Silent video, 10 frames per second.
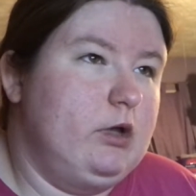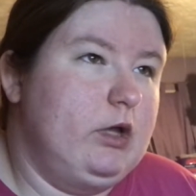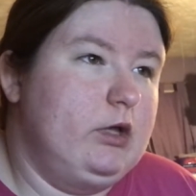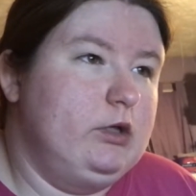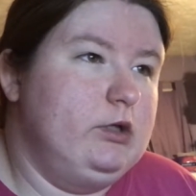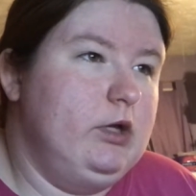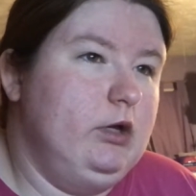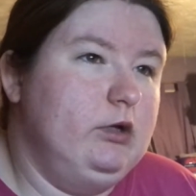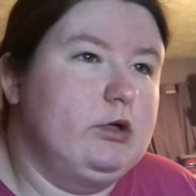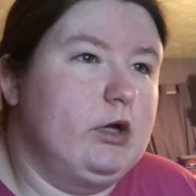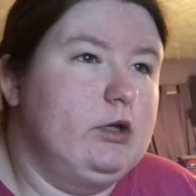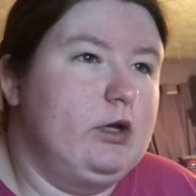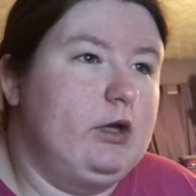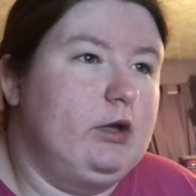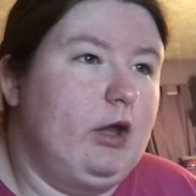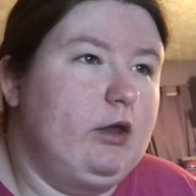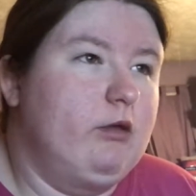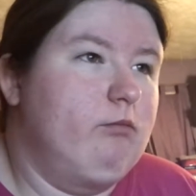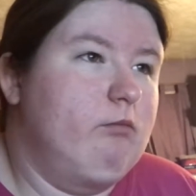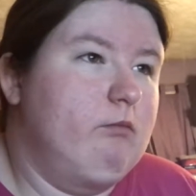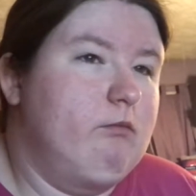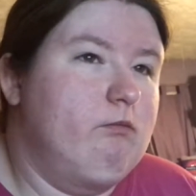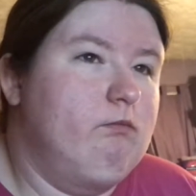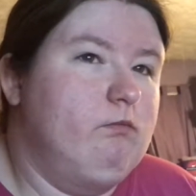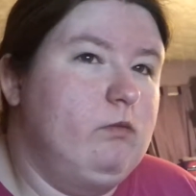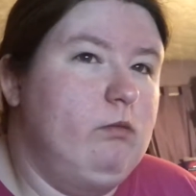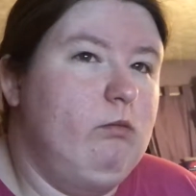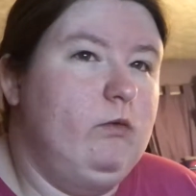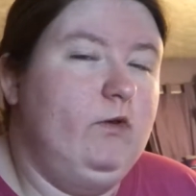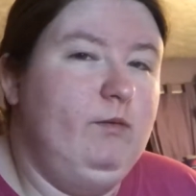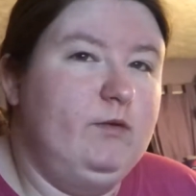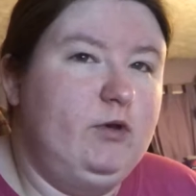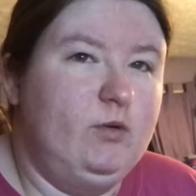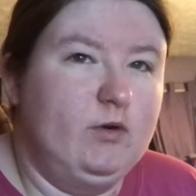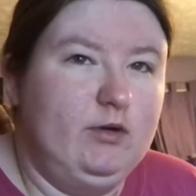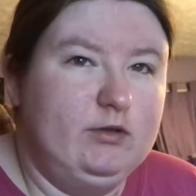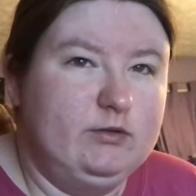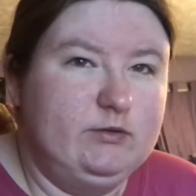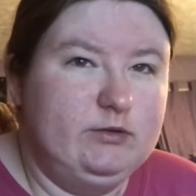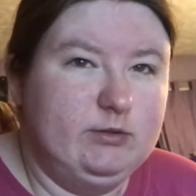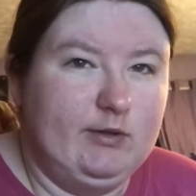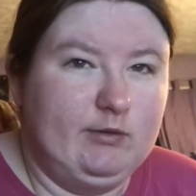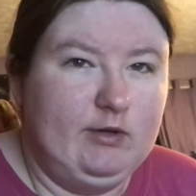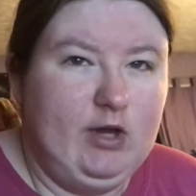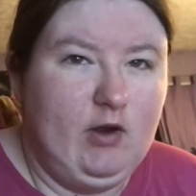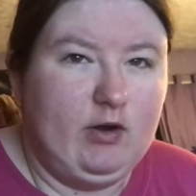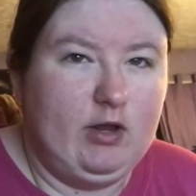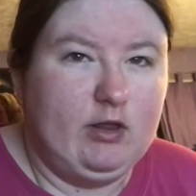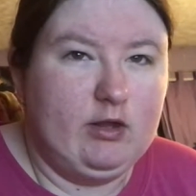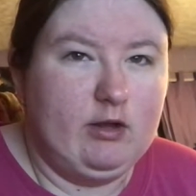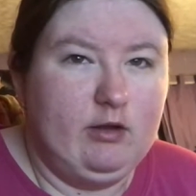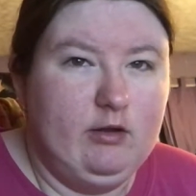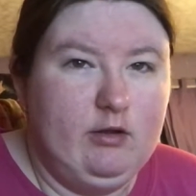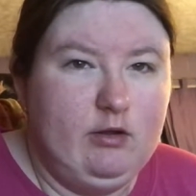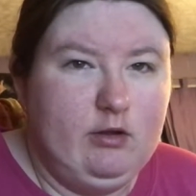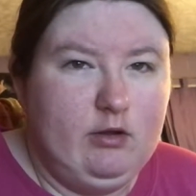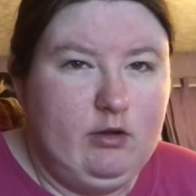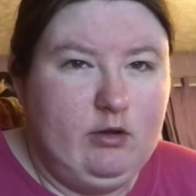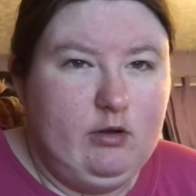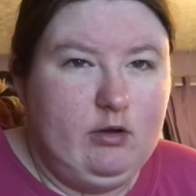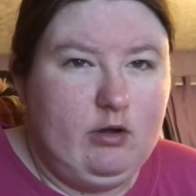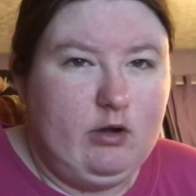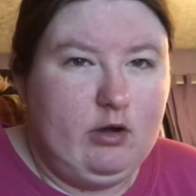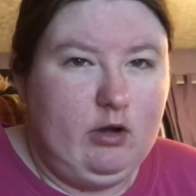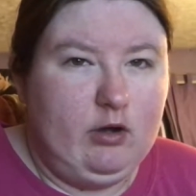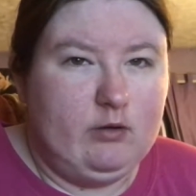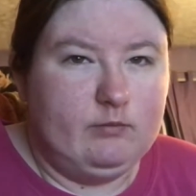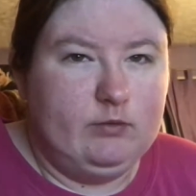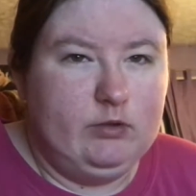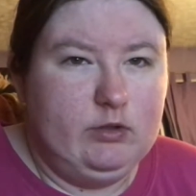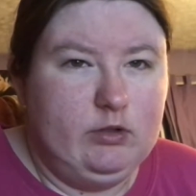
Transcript: and yeah, I, I, I sleep with the door closed so I don't hear anything. Um,